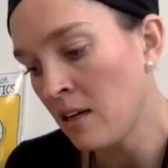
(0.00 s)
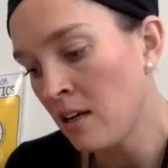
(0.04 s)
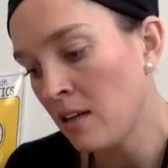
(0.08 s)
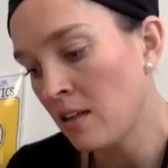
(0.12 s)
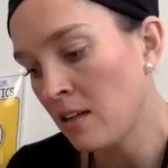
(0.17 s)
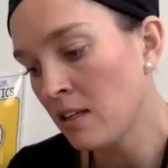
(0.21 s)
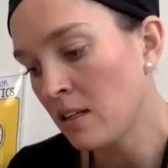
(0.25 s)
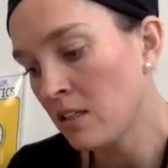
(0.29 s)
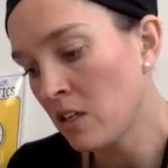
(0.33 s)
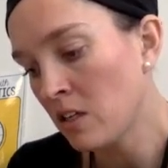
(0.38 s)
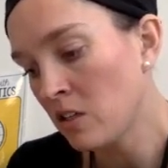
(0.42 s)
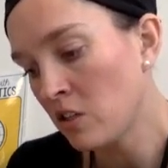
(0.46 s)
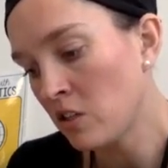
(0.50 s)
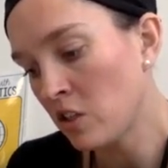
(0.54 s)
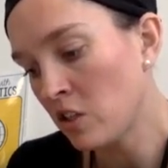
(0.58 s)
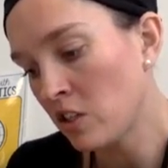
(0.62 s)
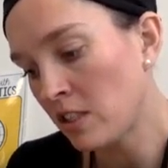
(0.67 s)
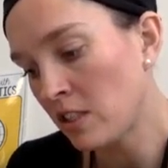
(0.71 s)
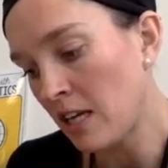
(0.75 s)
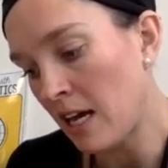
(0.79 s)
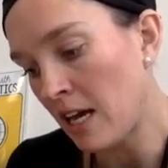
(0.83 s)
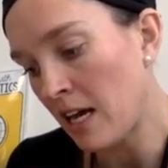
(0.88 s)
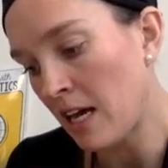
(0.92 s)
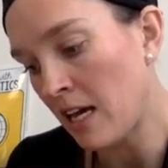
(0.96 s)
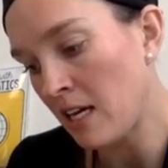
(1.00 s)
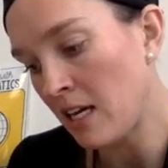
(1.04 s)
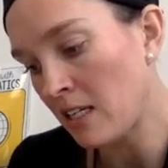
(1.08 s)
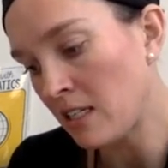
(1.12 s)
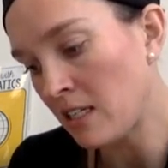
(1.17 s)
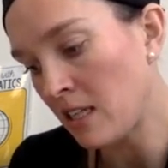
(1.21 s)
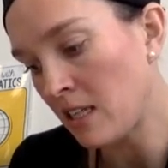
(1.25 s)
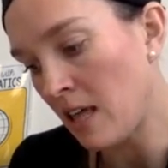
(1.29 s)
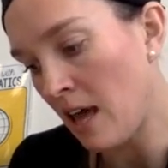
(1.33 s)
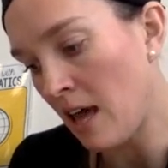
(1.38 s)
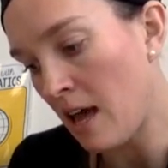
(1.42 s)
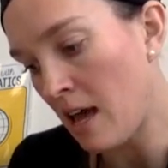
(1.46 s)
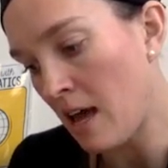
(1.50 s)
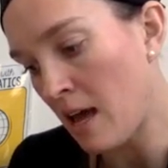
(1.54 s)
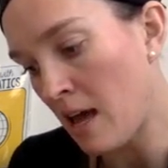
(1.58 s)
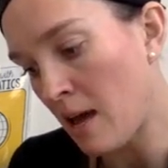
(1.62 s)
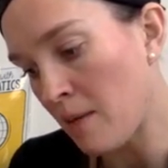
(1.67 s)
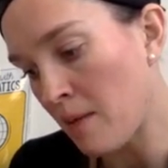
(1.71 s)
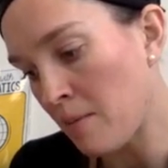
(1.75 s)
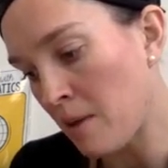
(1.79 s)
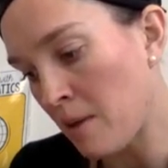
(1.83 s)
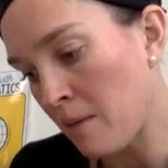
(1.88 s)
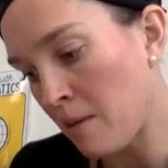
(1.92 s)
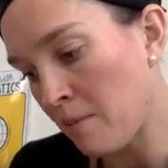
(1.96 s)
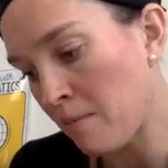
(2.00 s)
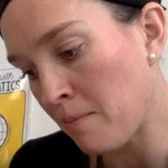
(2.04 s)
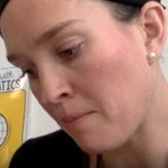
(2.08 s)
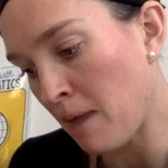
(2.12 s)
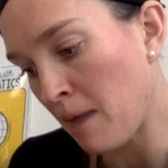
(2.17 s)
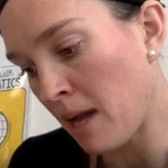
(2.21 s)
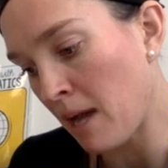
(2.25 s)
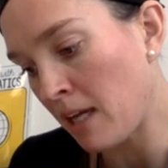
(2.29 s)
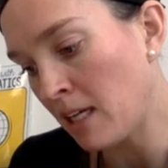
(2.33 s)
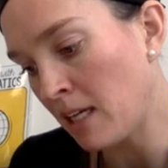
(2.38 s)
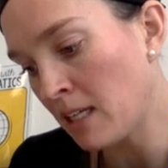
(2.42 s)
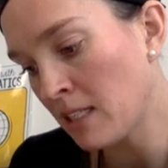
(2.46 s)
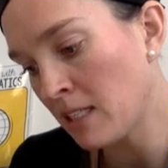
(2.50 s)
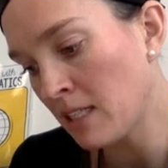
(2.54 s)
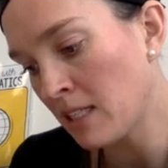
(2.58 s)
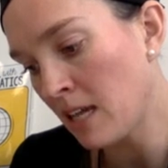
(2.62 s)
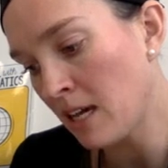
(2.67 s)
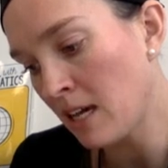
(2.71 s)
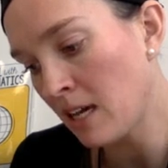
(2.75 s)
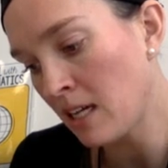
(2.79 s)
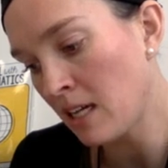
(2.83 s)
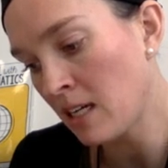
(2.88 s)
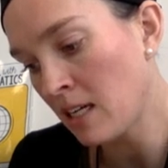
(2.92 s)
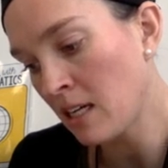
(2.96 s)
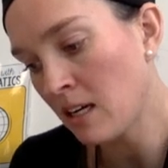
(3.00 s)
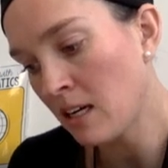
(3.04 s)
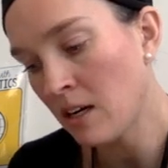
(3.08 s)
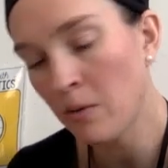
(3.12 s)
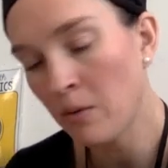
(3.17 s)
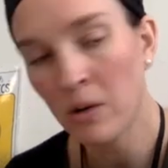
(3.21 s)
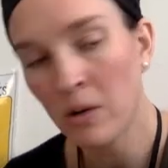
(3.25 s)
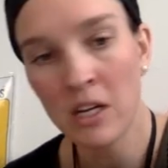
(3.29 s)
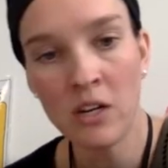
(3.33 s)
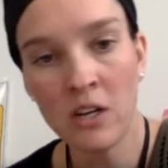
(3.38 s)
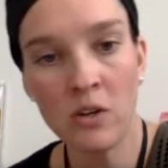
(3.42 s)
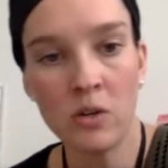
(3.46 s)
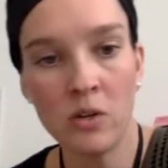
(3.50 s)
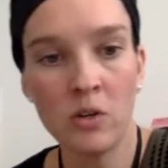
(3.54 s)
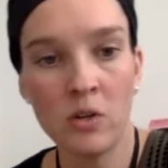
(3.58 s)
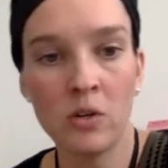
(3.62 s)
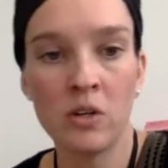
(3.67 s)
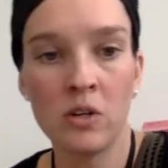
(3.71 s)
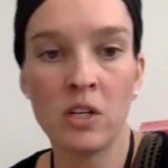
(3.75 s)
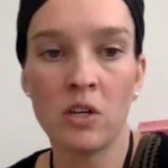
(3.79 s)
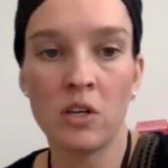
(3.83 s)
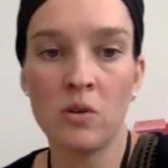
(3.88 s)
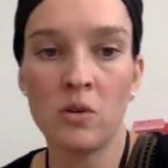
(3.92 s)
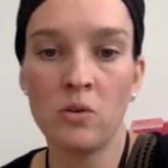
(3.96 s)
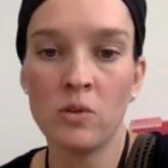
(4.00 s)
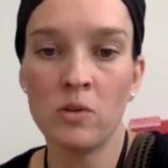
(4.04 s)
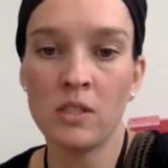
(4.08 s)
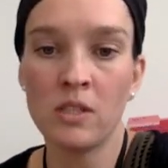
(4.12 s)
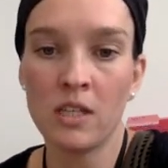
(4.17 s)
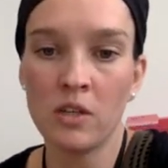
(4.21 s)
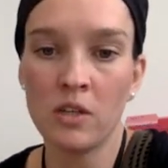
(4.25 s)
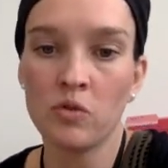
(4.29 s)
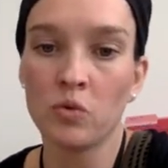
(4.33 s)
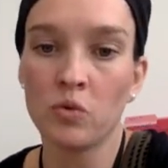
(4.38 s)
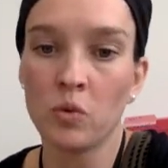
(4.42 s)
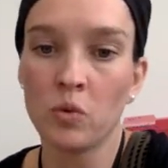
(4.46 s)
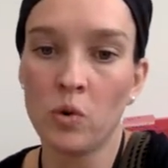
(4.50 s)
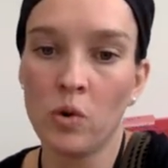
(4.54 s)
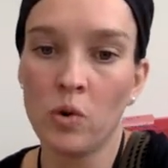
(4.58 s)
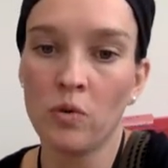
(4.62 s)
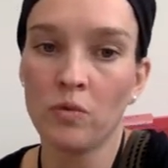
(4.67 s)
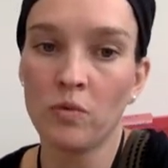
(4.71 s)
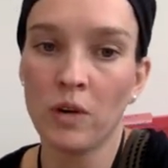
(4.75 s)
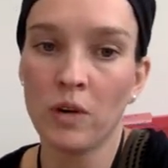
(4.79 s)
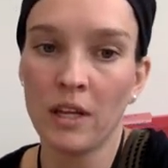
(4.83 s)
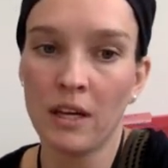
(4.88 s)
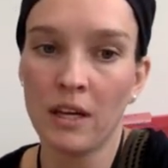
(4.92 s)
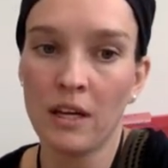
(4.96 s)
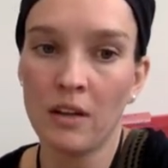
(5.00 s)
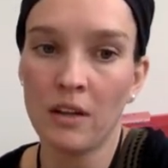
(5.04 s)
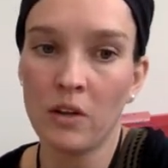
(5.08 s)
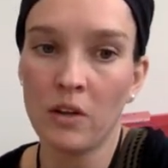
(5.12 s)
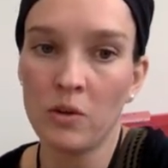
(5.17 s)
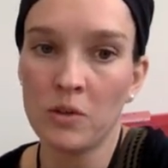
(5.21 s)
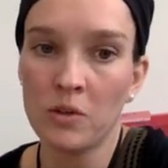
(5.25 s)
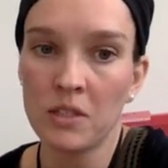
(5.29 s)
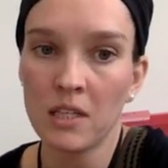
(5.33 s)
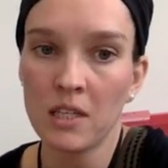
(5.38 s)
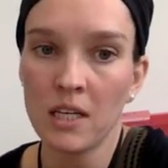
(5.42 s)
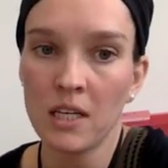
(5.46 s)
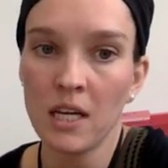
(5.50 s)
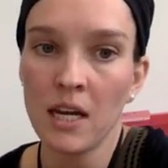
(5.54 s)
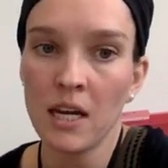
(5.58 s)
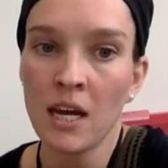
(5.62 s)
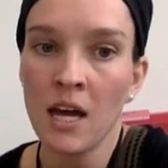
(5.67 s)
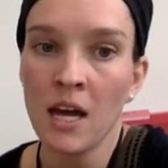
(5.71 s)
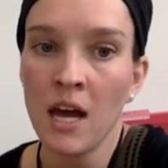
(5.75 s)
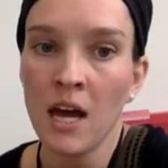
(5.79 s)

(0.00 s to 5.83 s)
This is just a to the m minus n. And I want you to use this rule really loosely